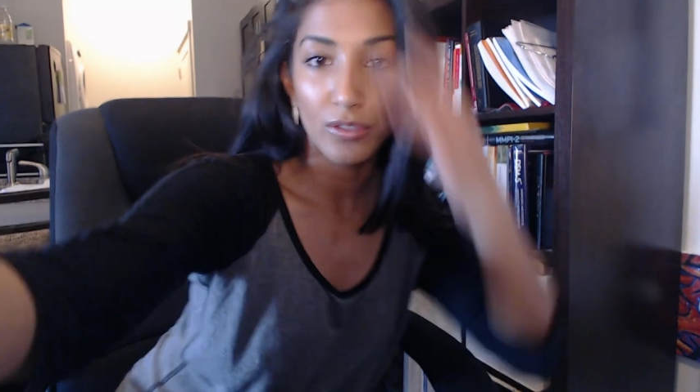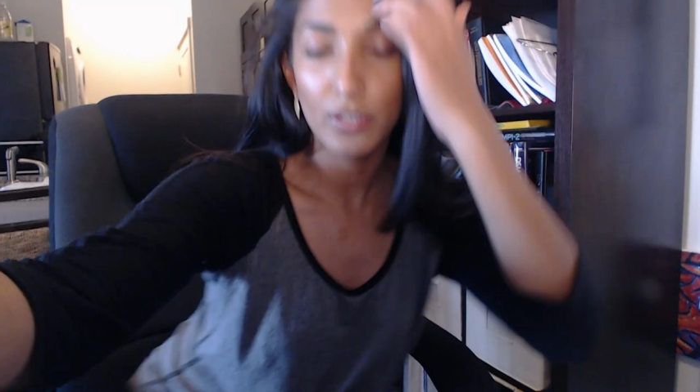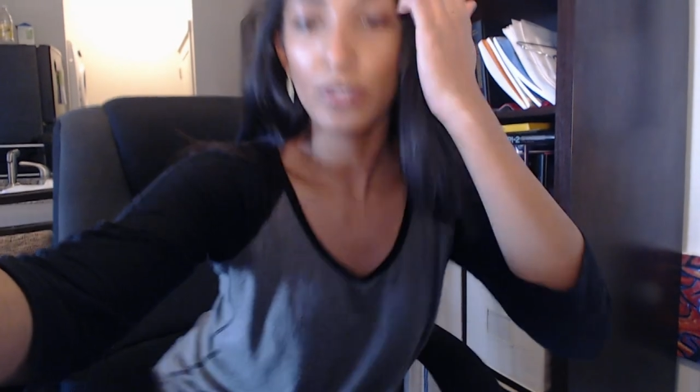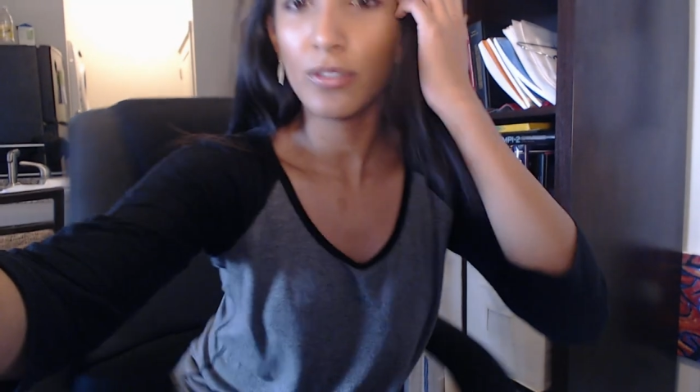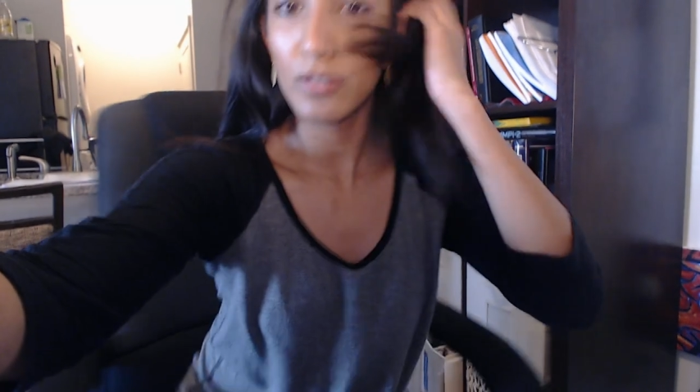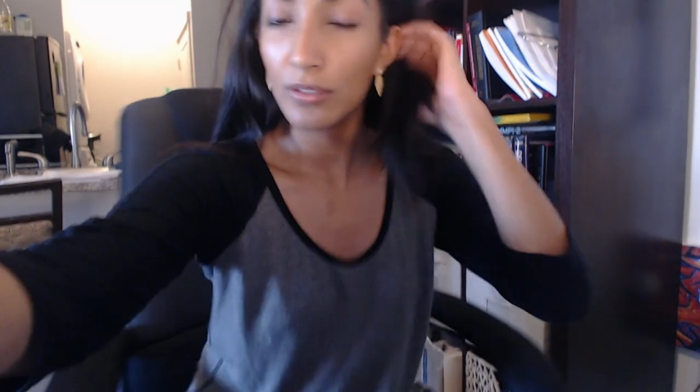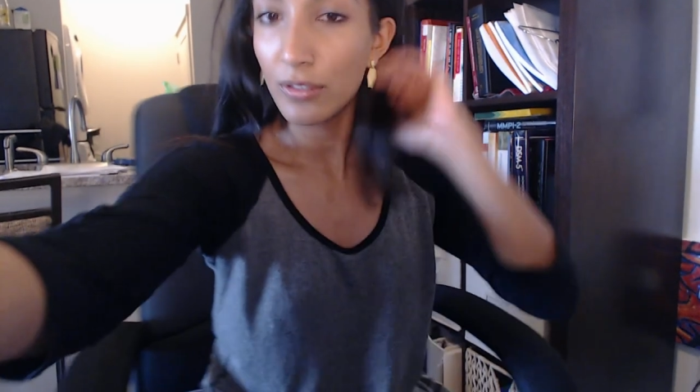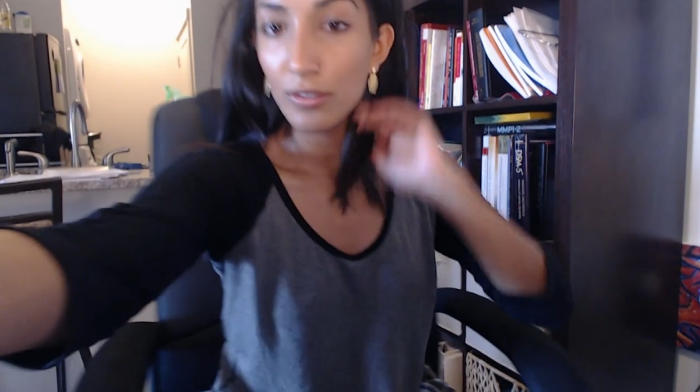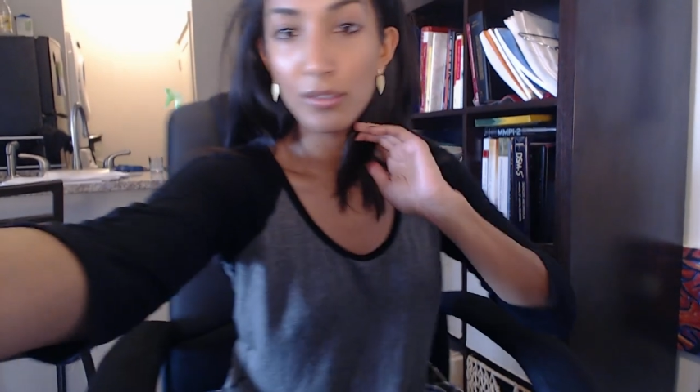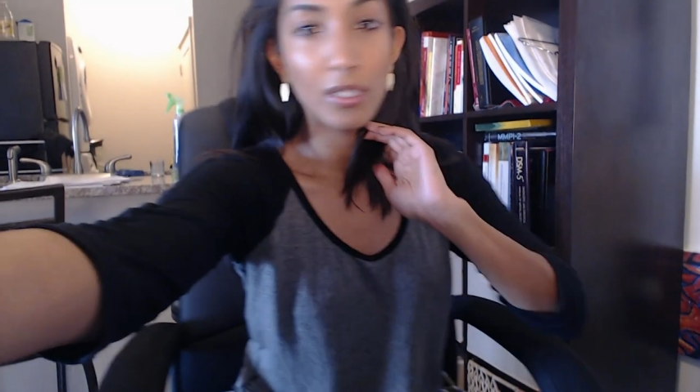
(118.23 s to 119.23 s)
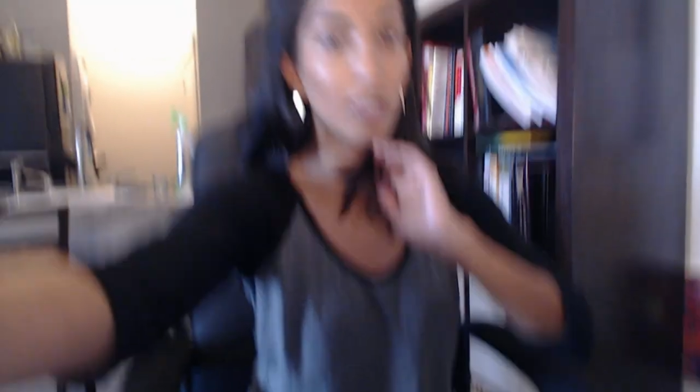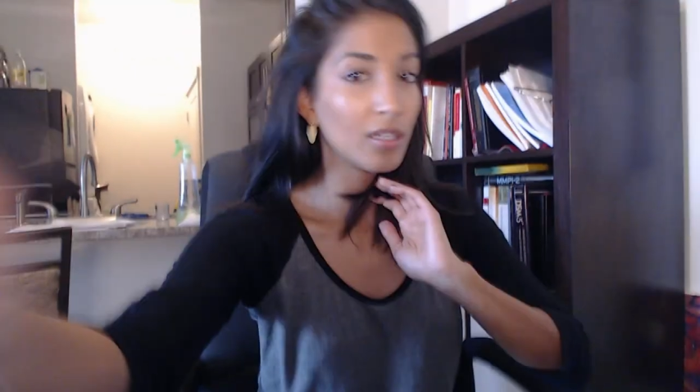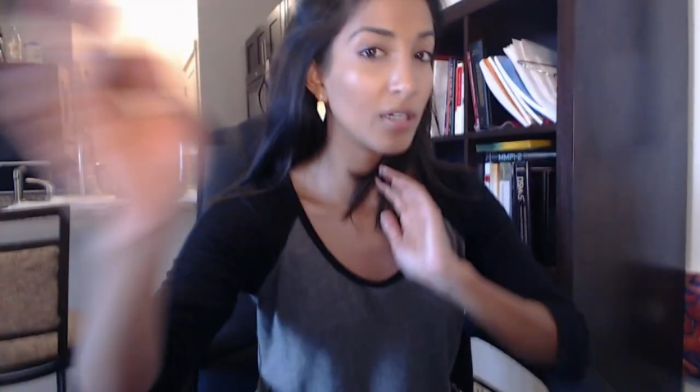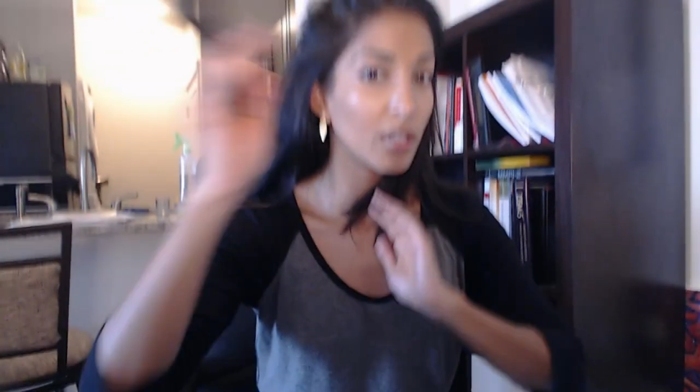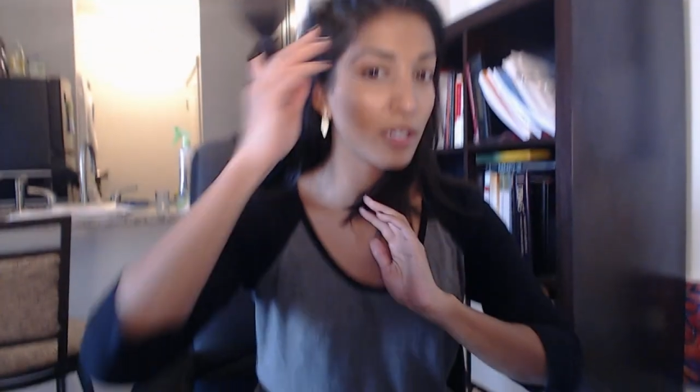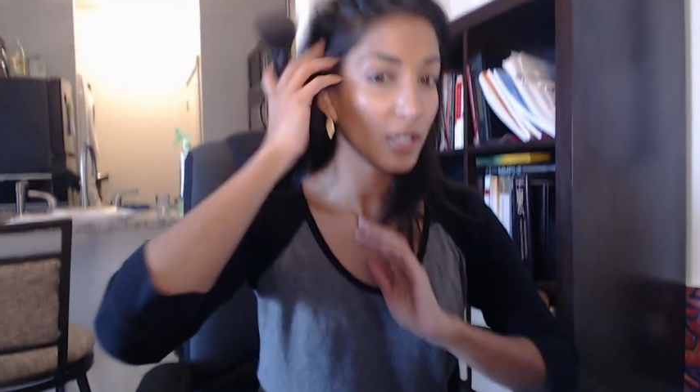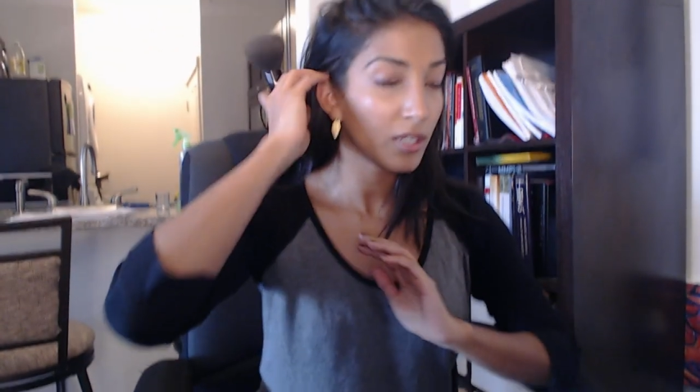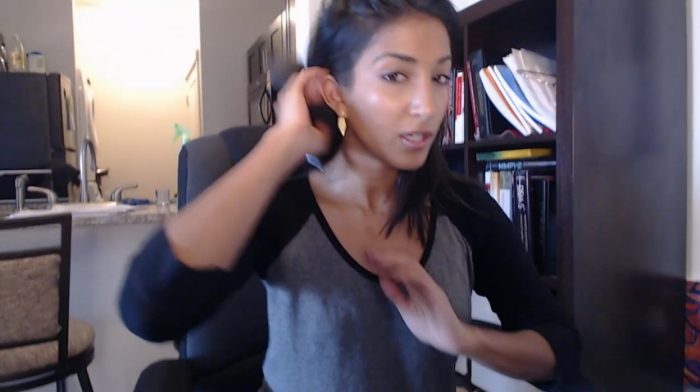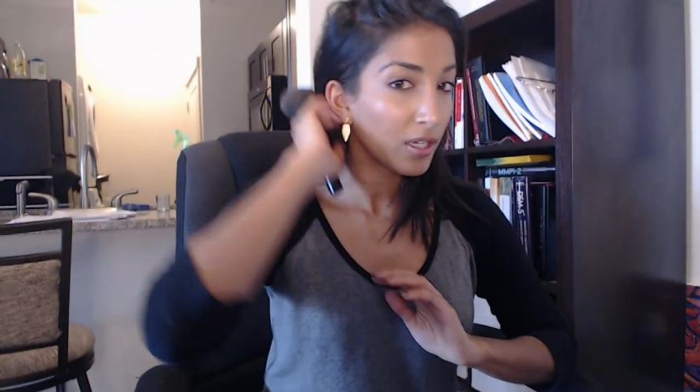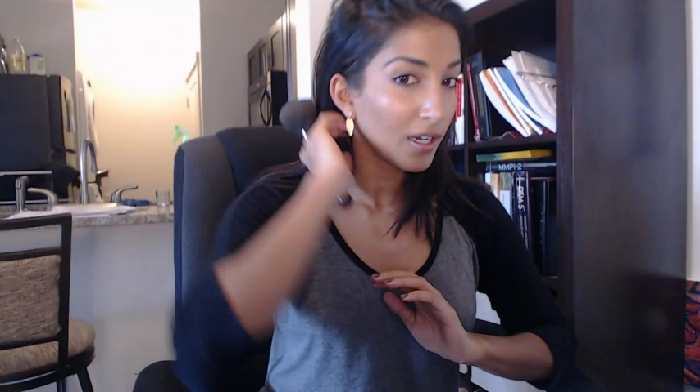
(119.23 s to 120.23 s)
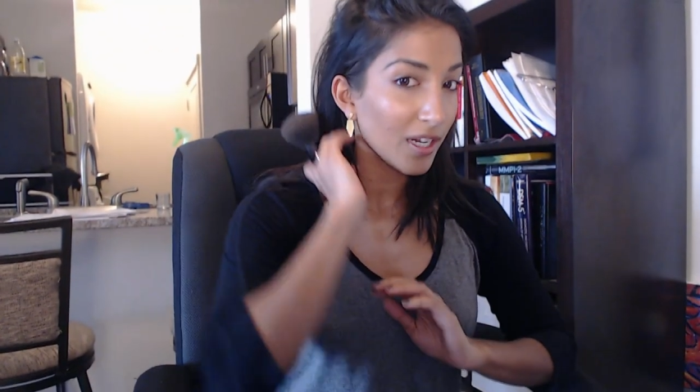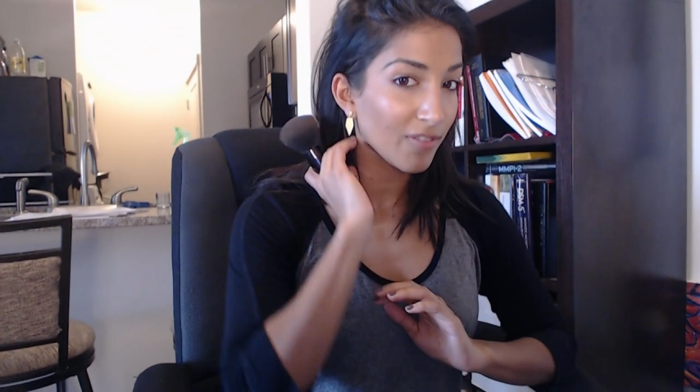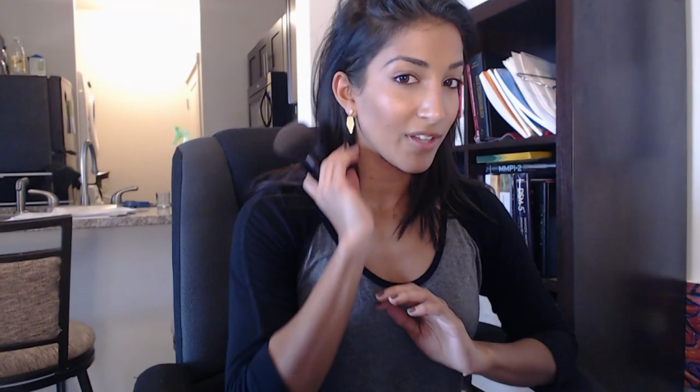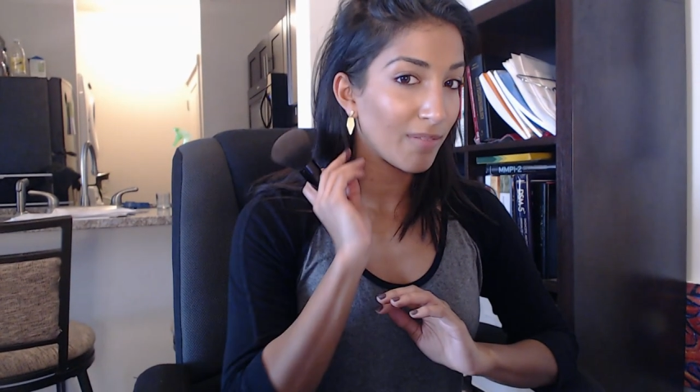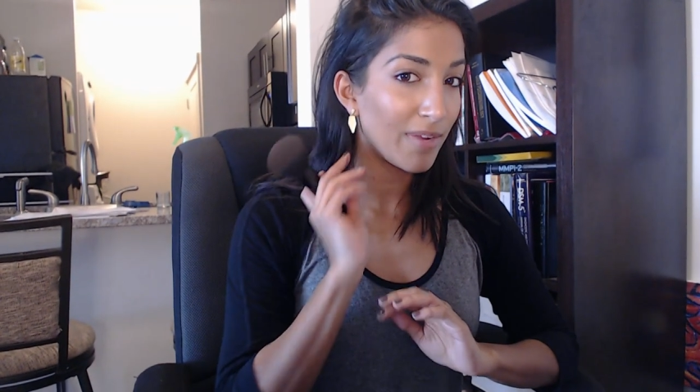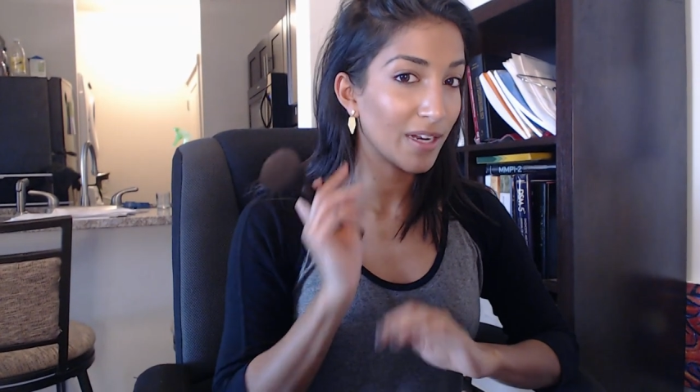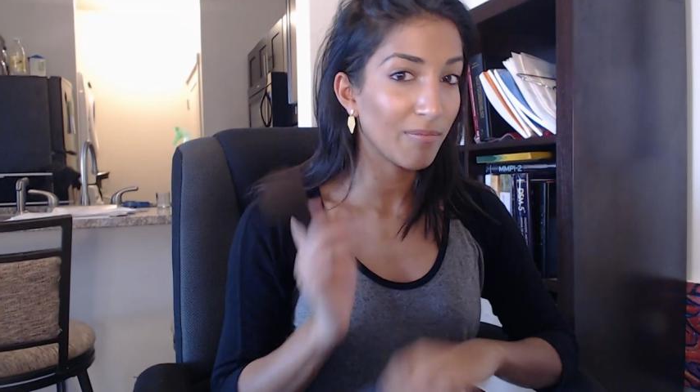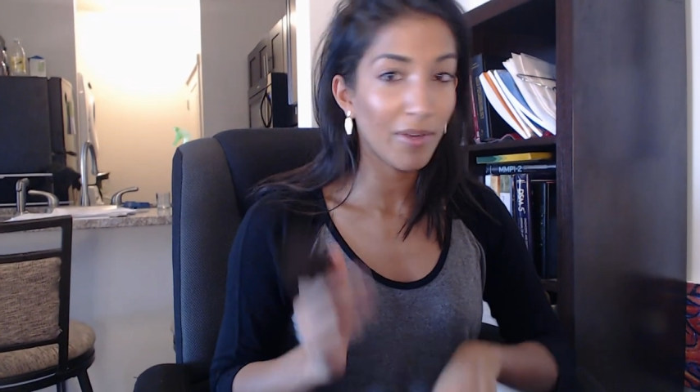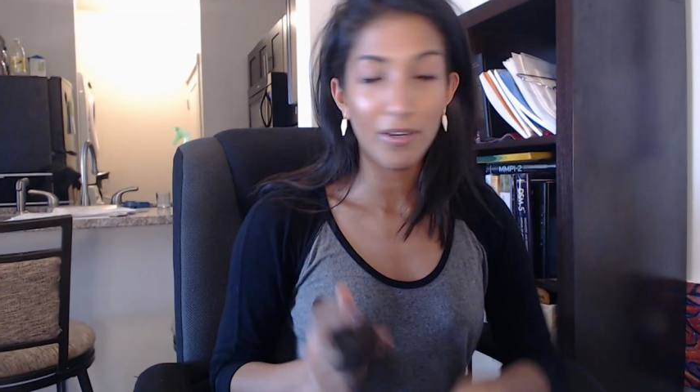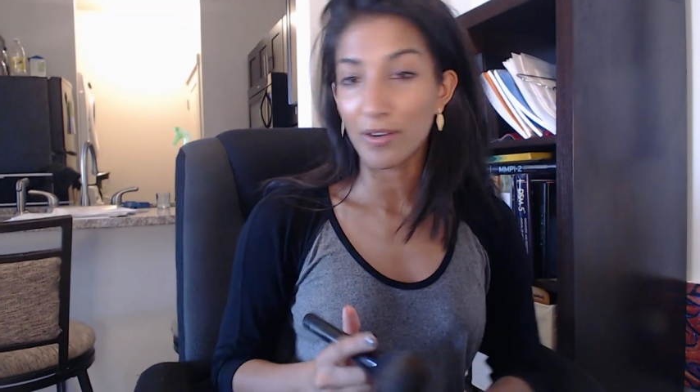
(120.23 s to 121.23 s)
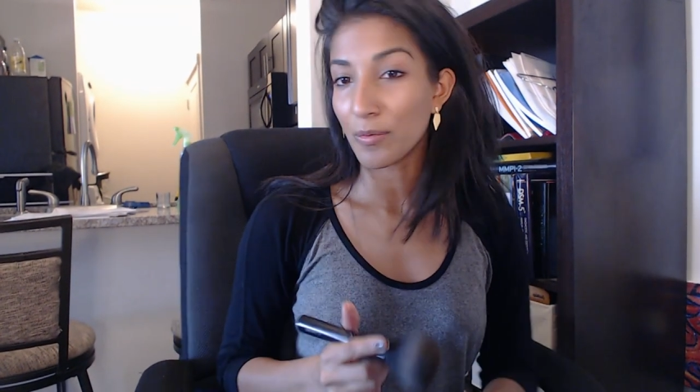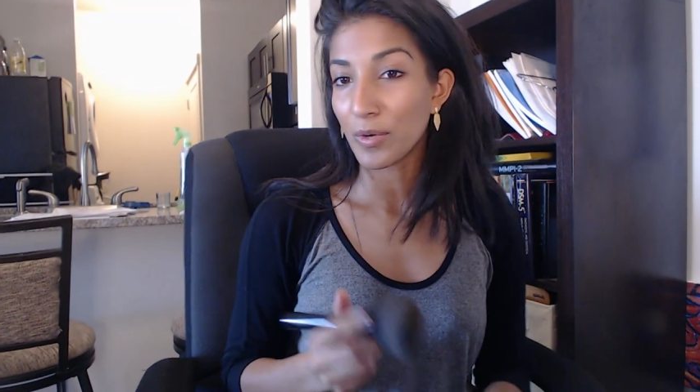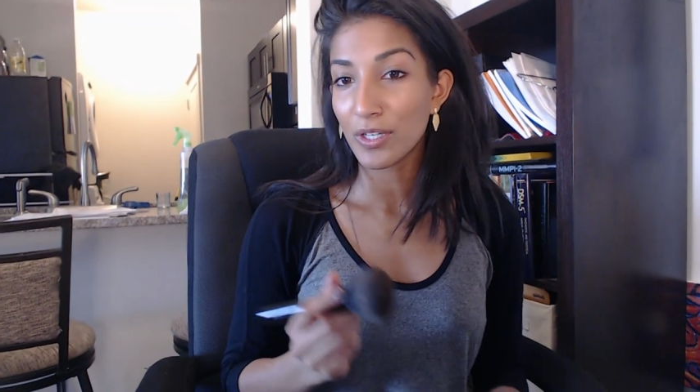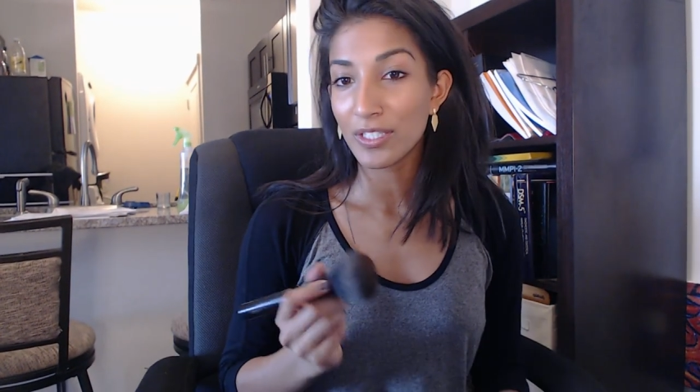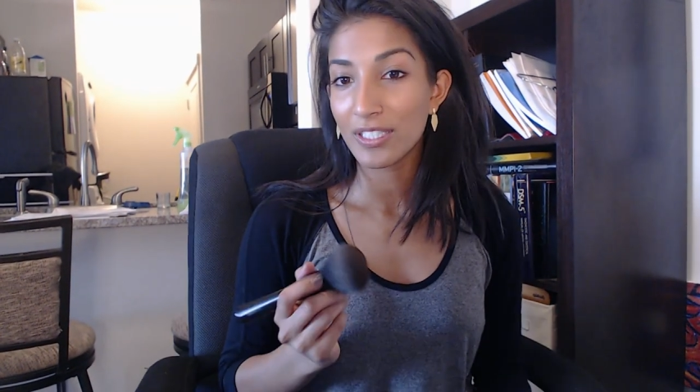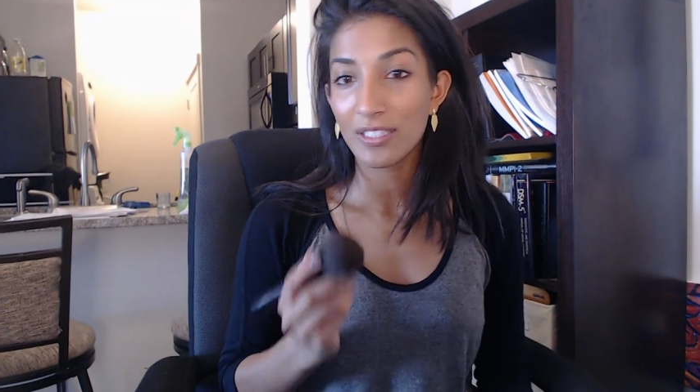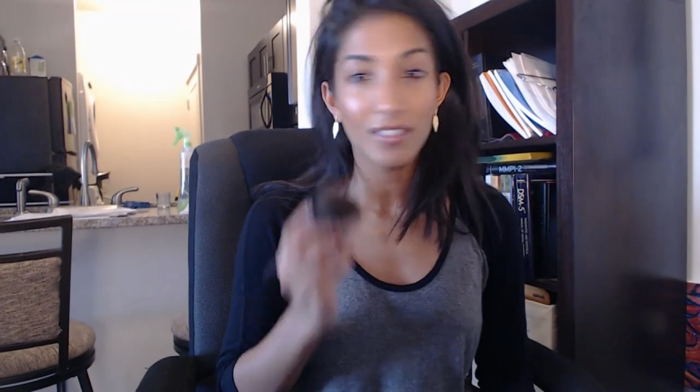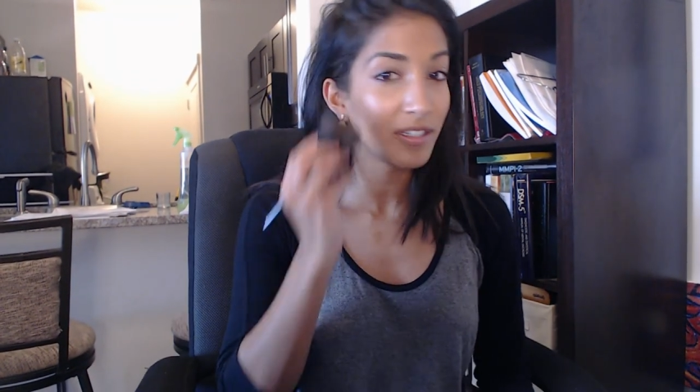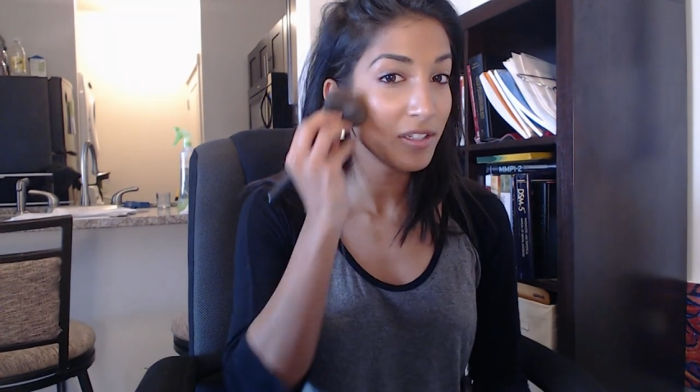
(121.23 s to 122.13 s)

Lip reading: Do. I don't know if that made it better or worse.